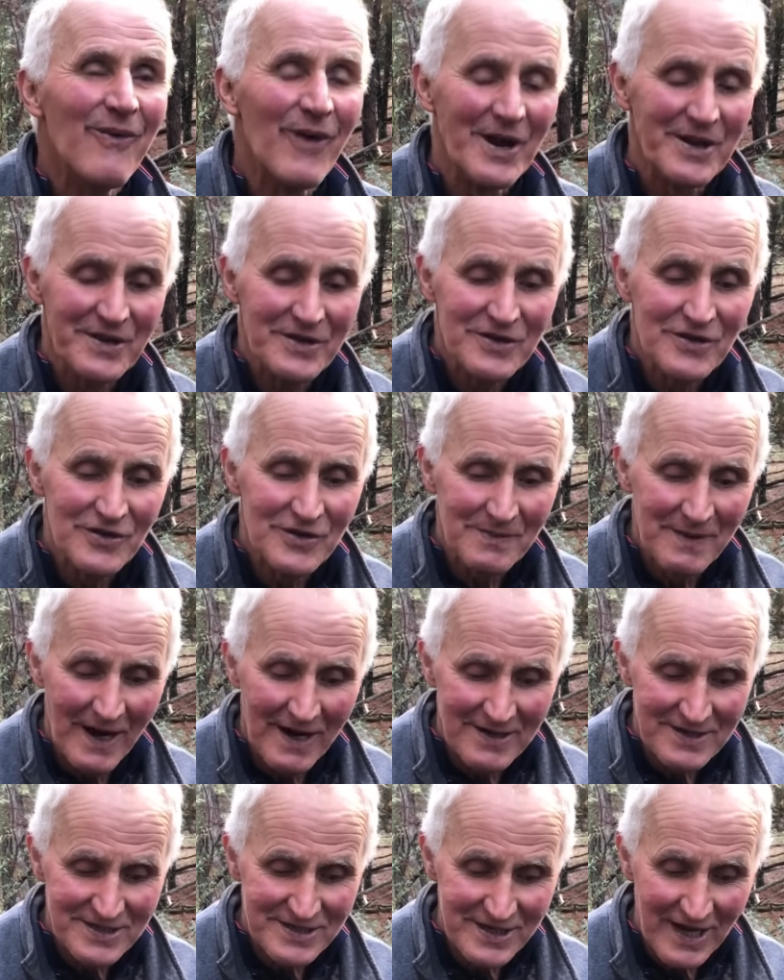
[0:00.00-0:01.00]
what the
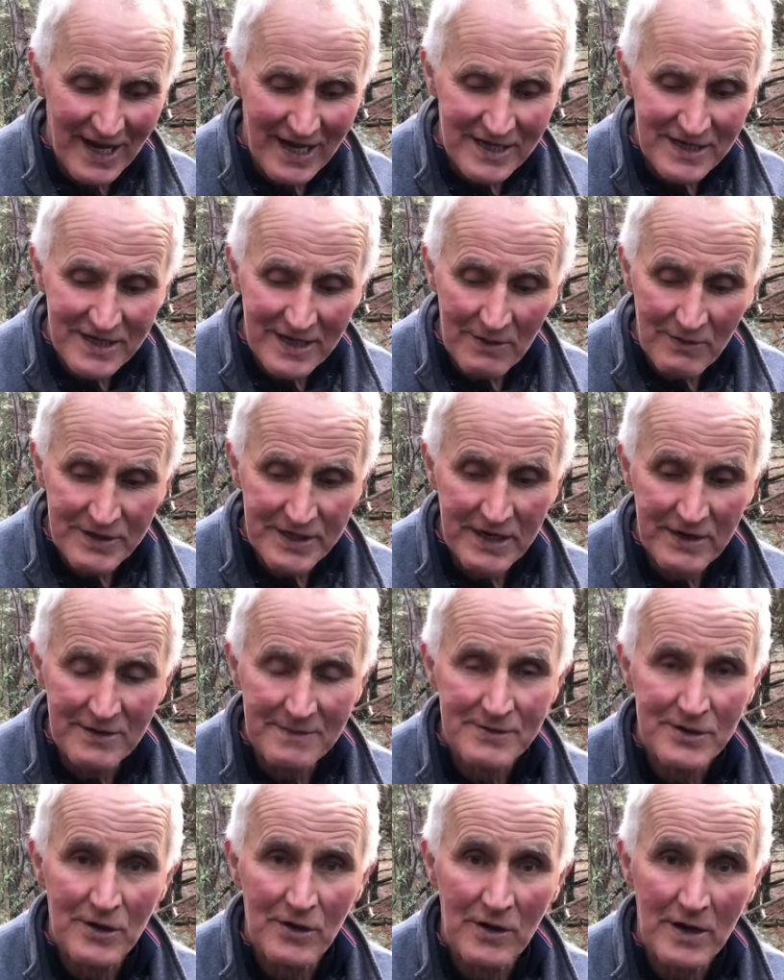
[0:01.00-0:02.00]
kookaburras say, you know, when you hear them
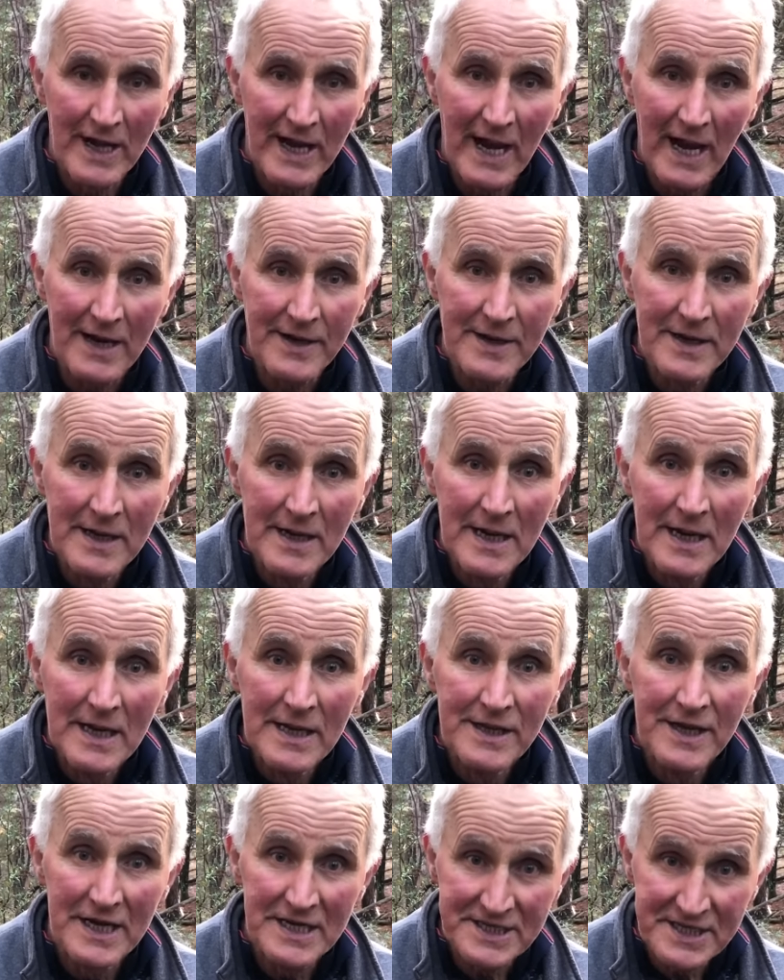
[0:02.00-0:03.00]
call out,
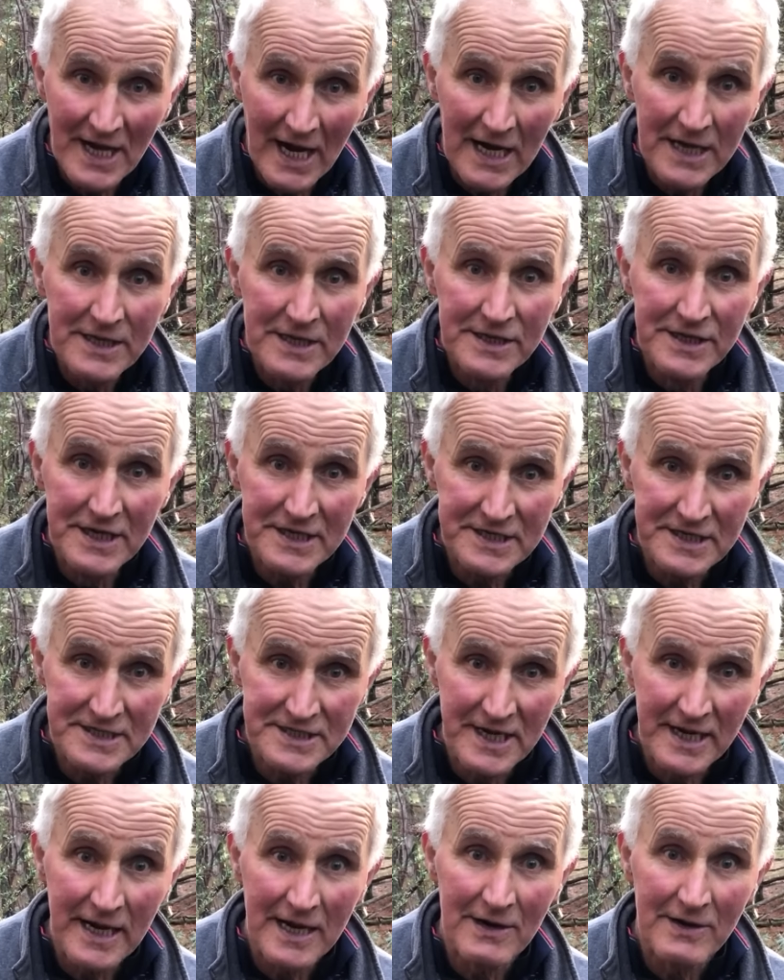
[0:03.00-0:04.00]
they're saying, this is
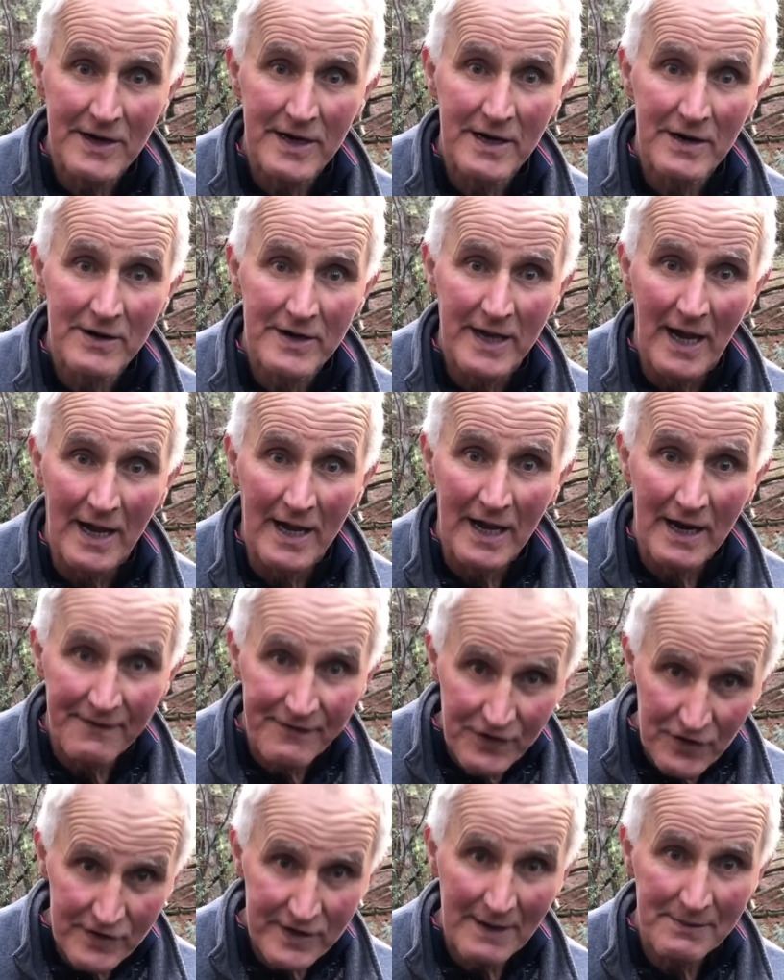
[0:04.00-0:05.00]
our area, and if
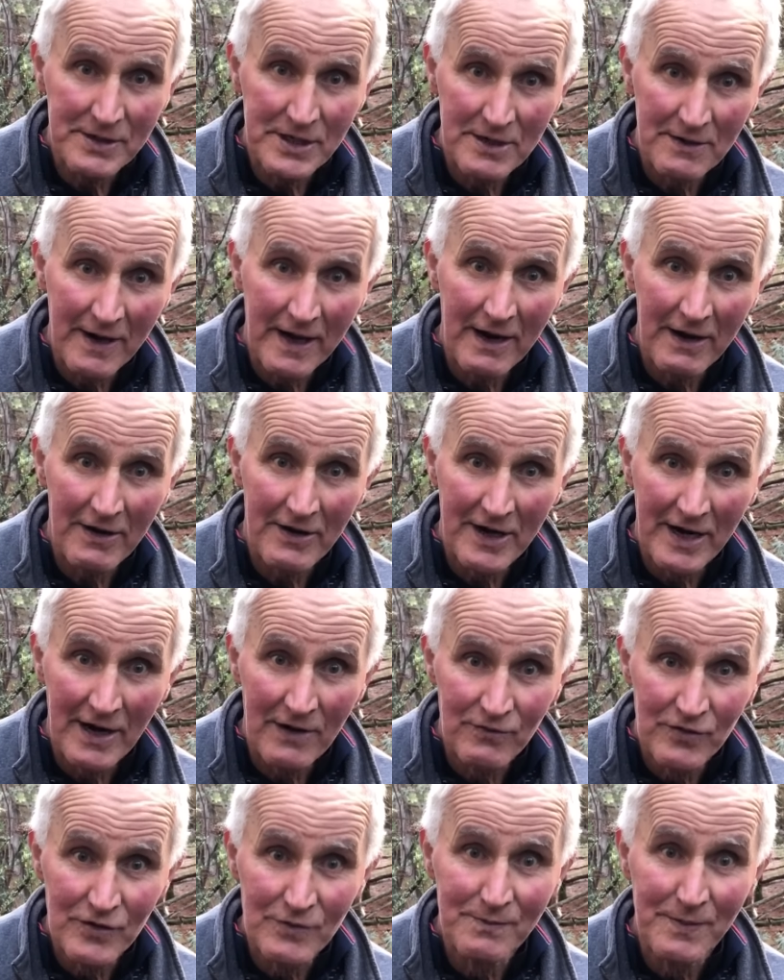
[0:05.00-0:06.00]
you By come into way. our area,
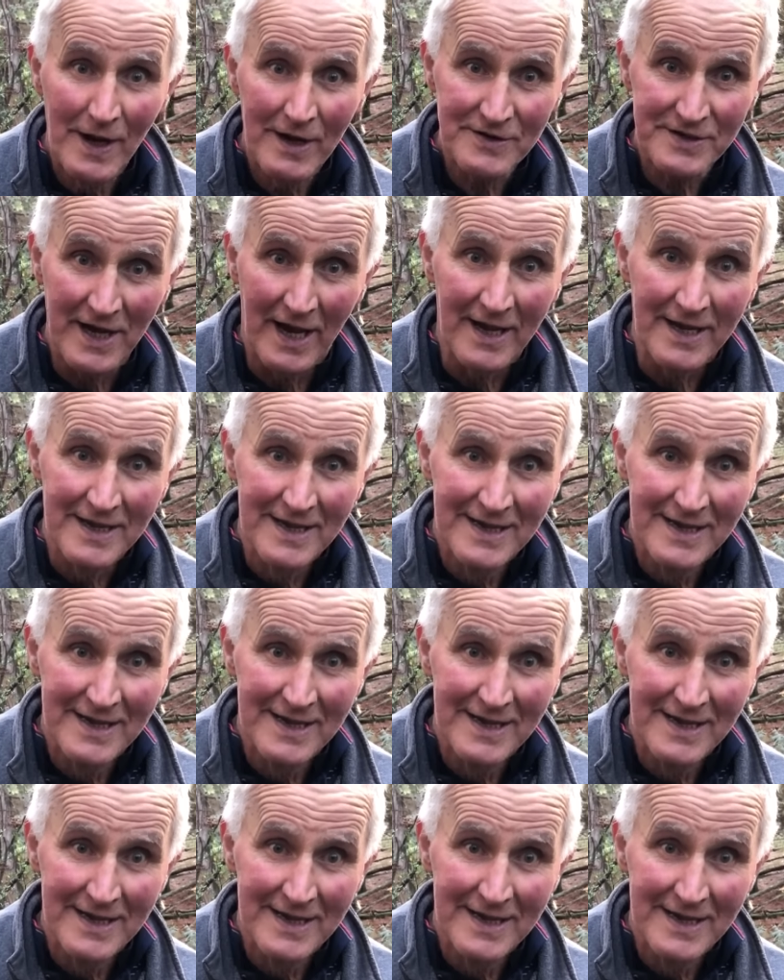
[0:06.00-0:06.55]
we'll belt you.